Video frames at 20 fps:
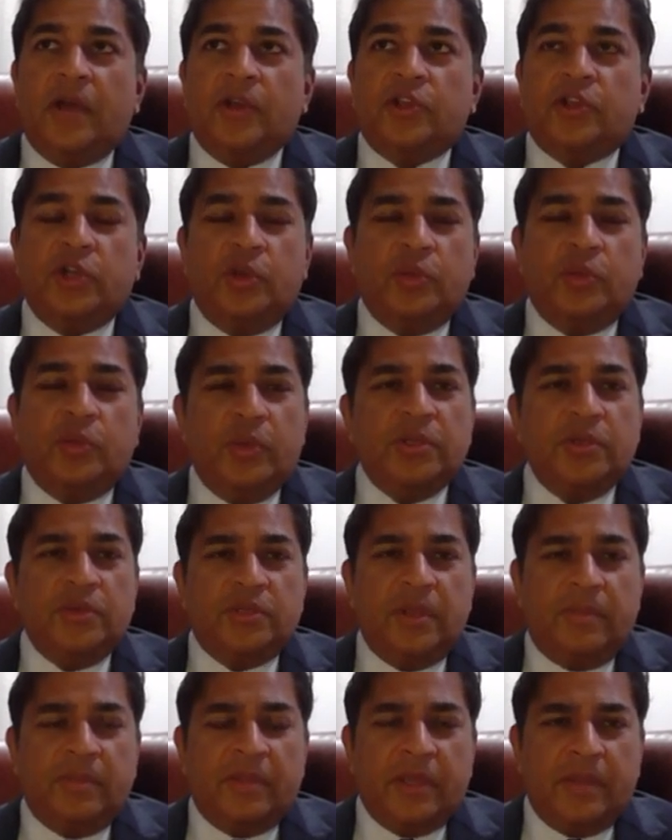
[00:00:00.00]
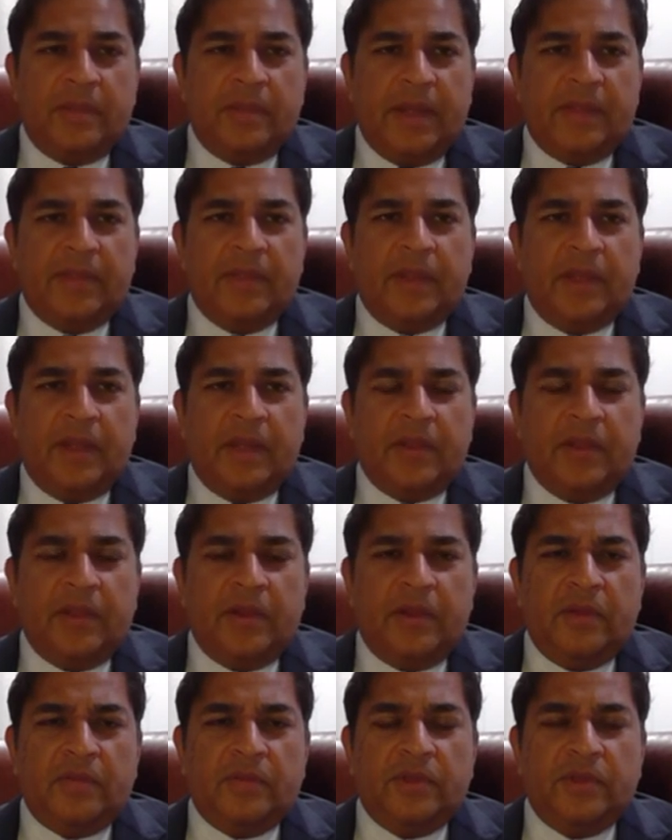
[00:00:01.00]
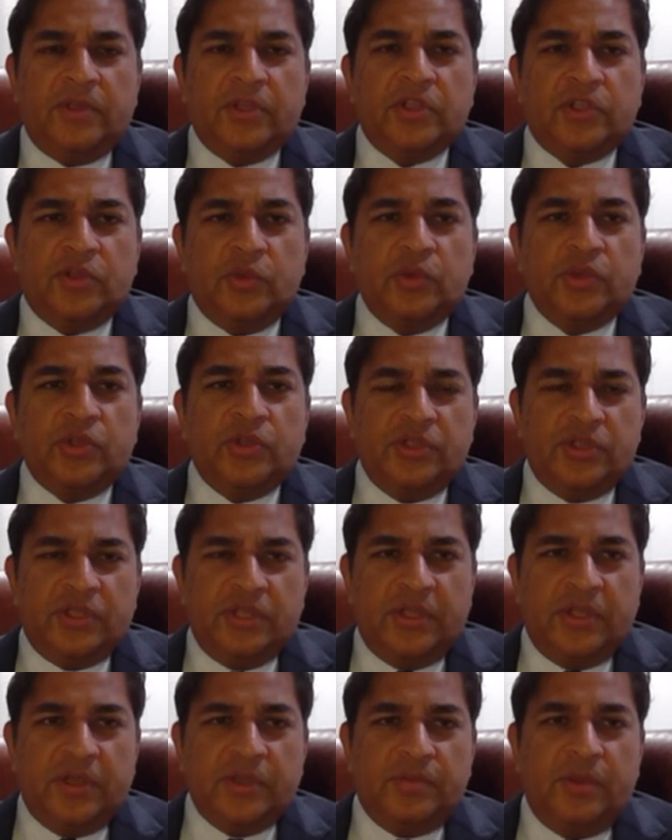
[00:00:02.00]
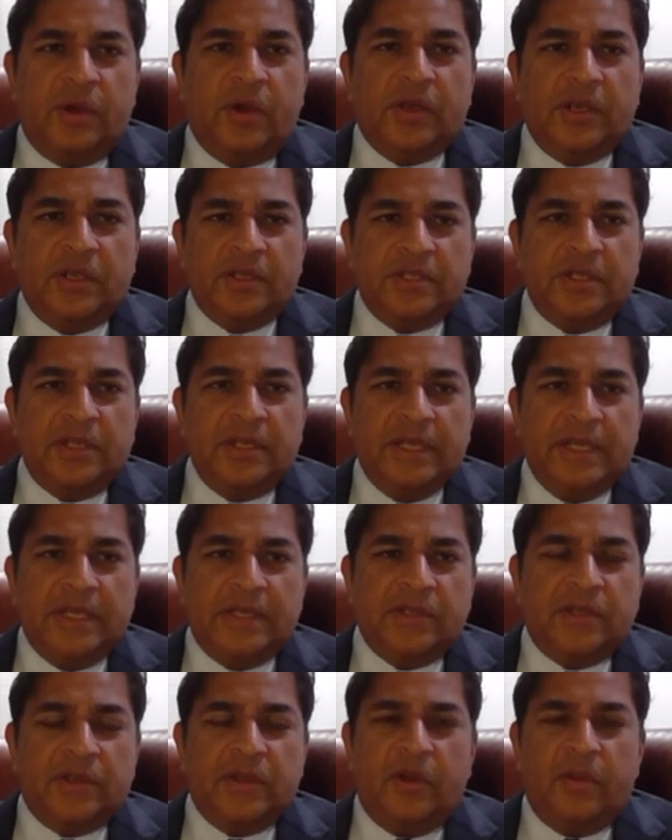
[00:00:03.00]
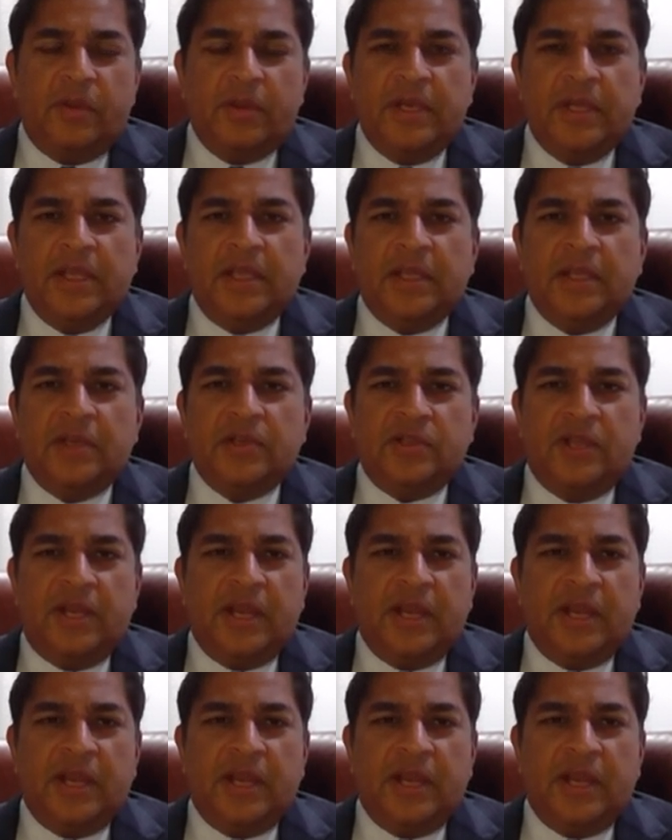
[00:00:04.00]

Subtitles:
should we do something about the distortions in those markets that lead to carbon leakage,